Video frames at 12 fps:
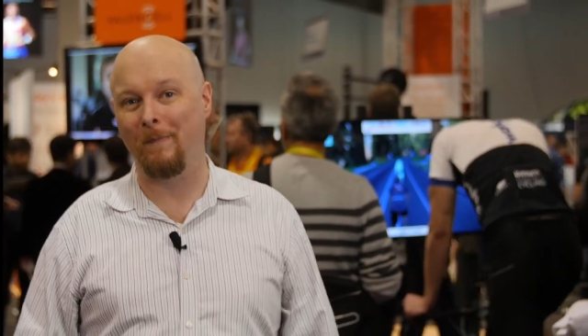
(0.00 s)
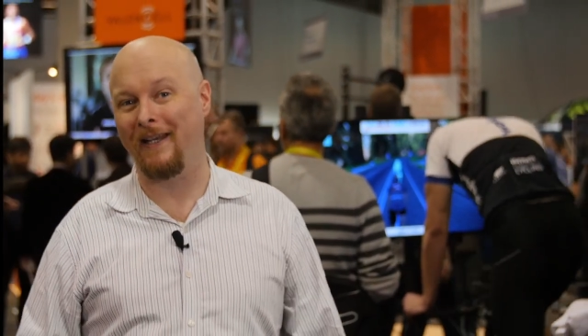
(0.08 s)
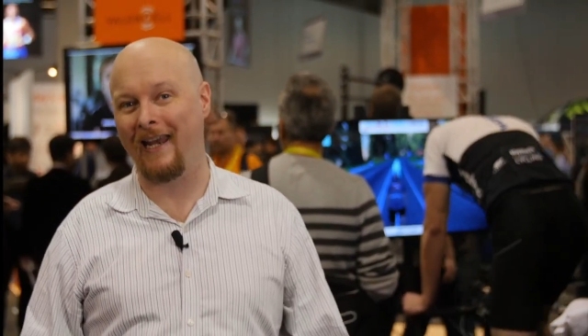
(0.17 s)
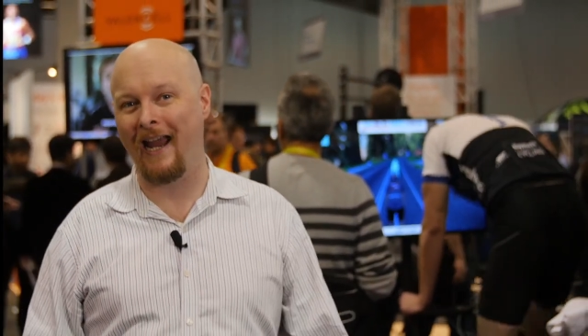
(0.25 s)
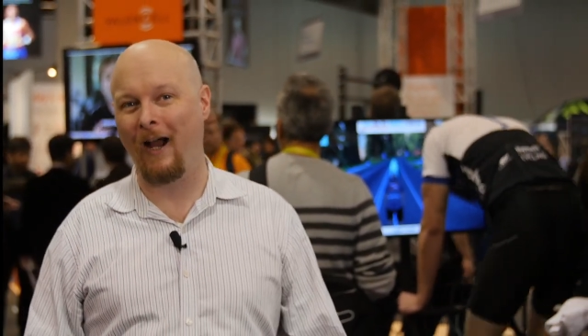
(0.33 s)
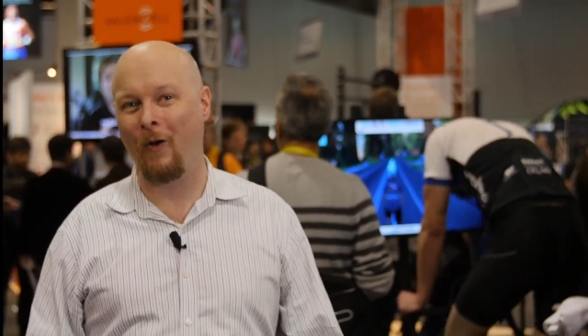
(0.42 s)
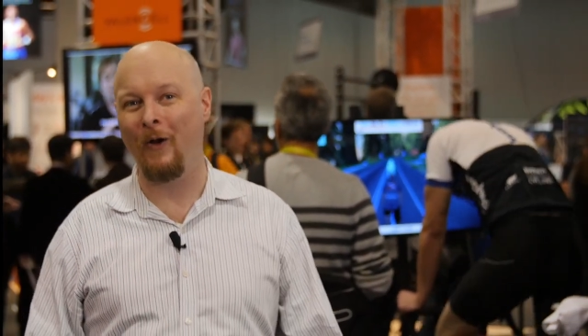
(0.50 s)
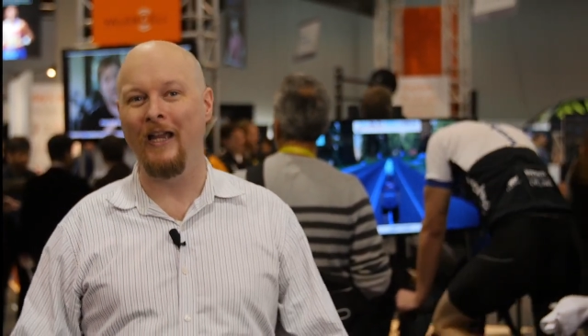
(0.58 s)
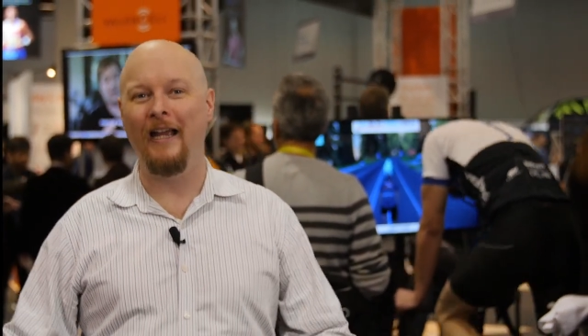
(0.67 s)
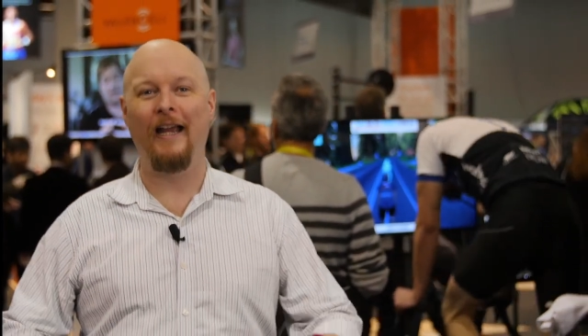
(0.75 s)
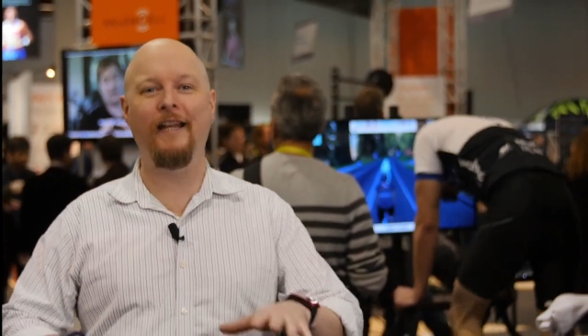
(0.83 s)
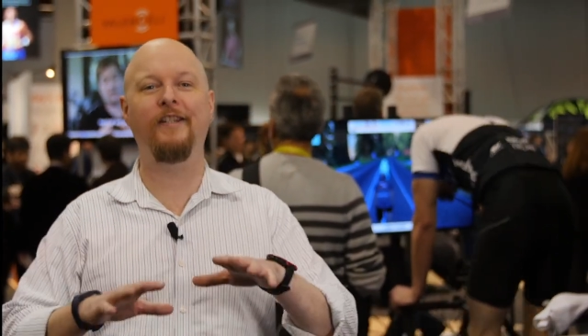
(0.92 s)
but now
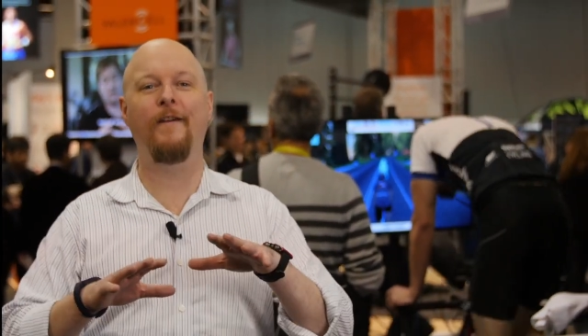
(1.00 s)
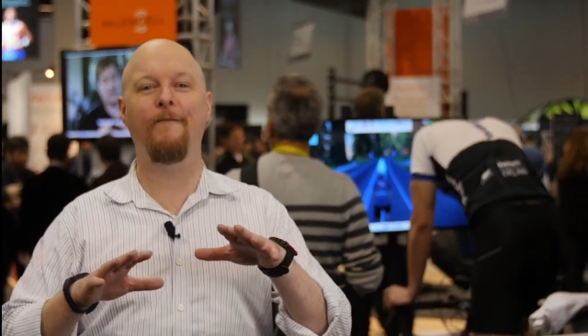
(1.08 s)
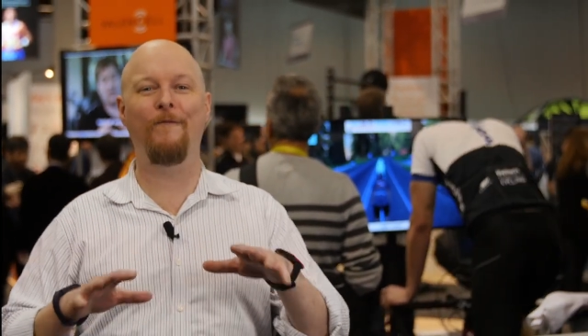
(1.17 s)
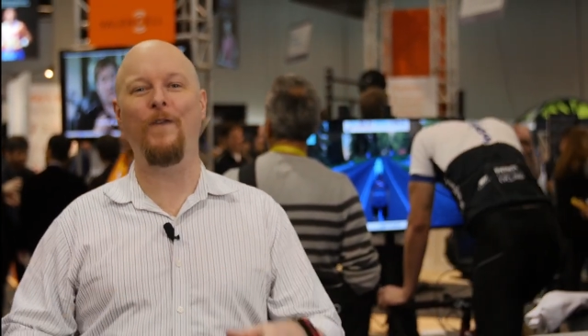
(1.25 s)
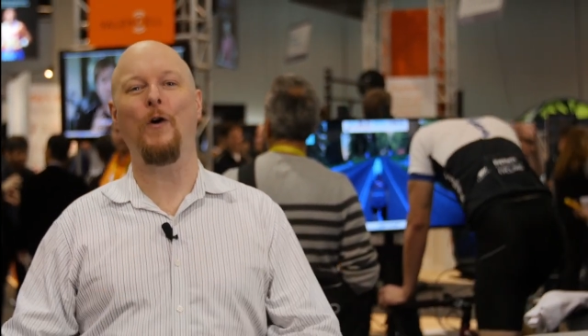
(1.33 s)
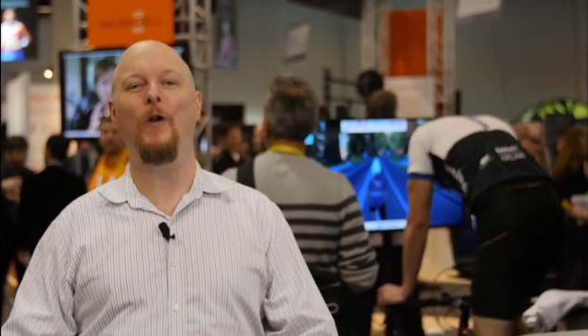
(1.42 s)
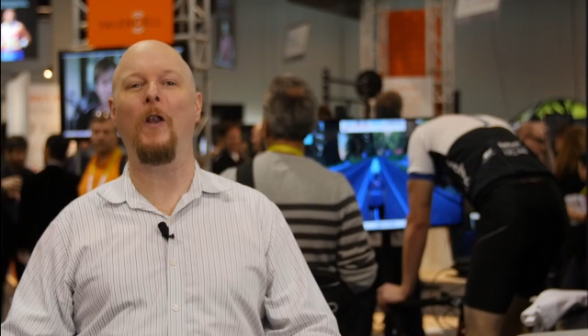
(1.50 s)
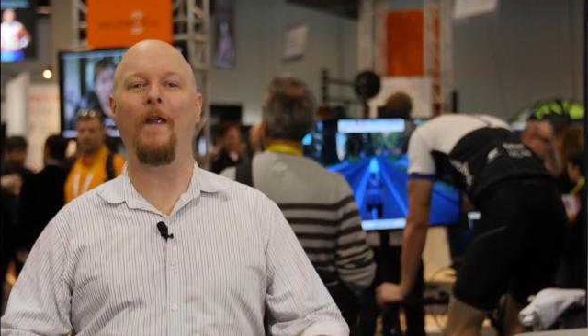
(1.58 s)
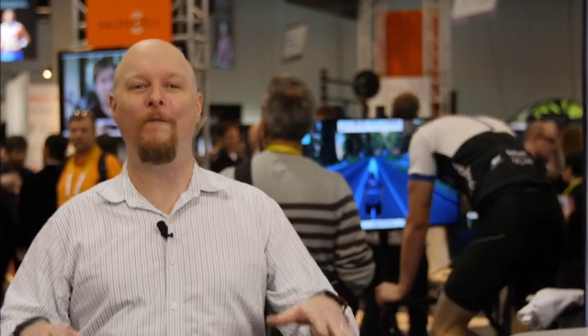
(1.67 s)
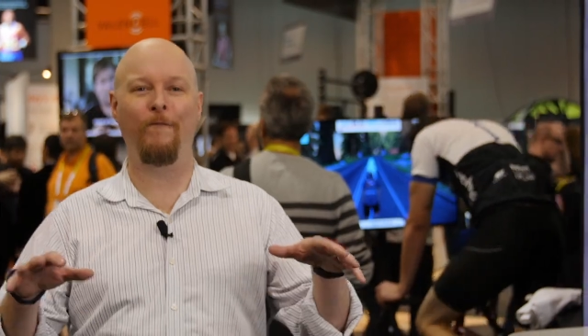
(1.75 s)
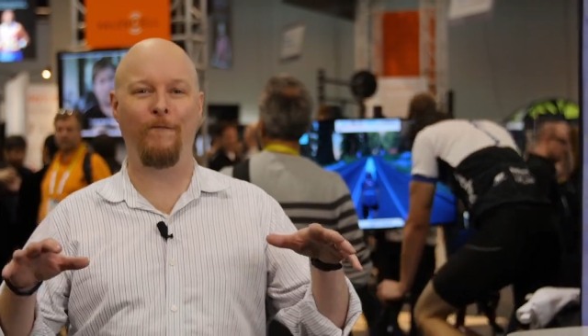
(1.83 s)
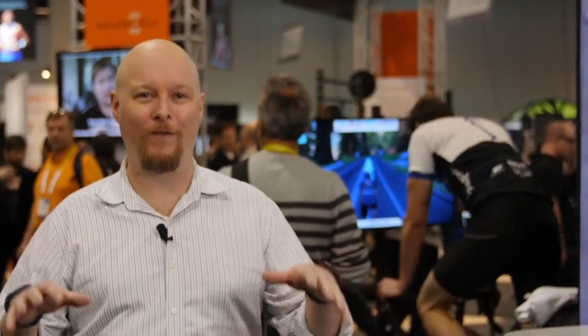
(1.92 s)
it's a
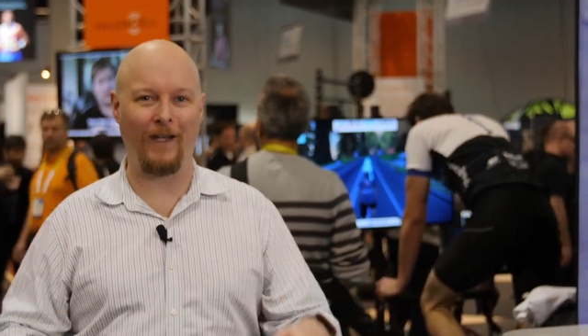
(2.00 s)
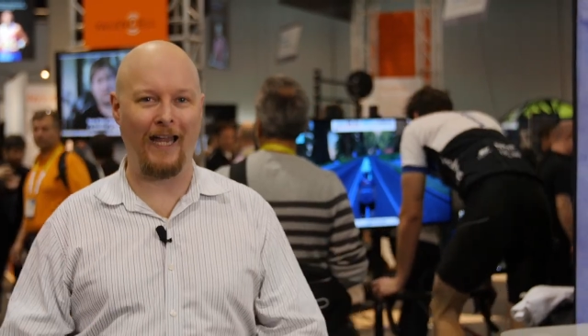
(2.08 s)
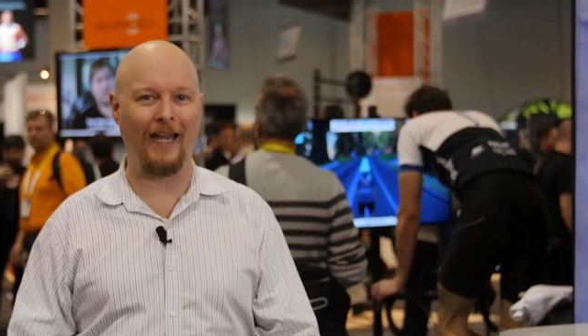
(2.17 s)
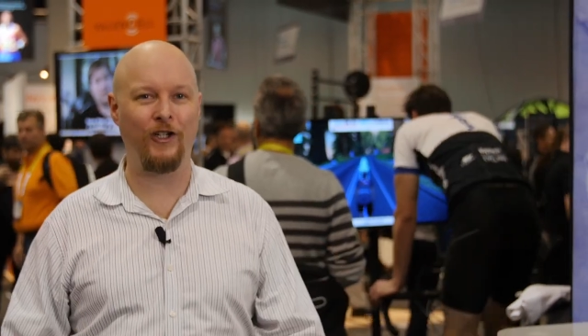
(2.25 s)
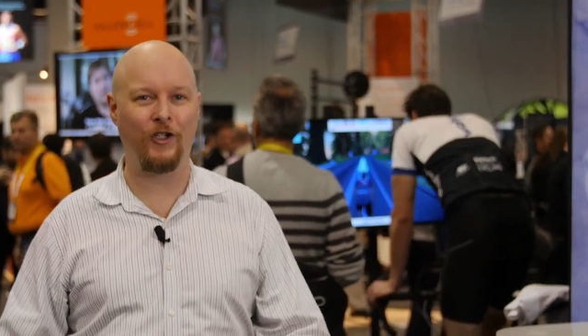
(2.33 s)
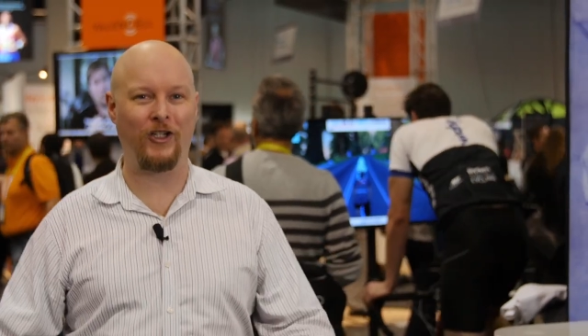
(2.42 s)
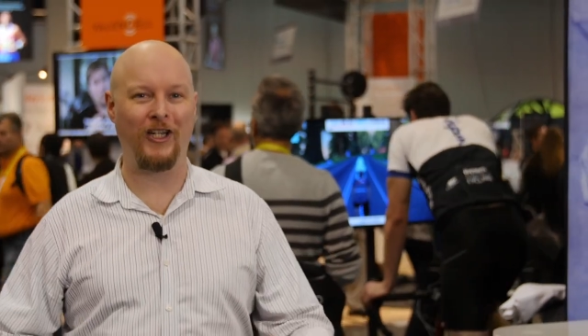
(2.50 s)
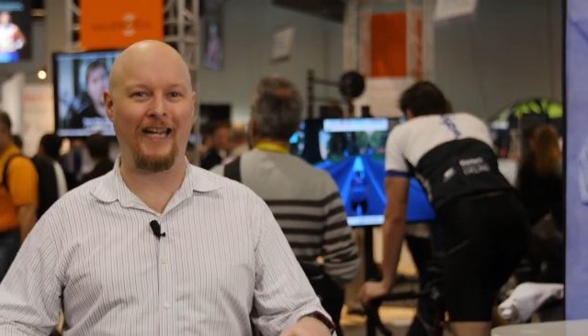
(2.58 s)
full-fledged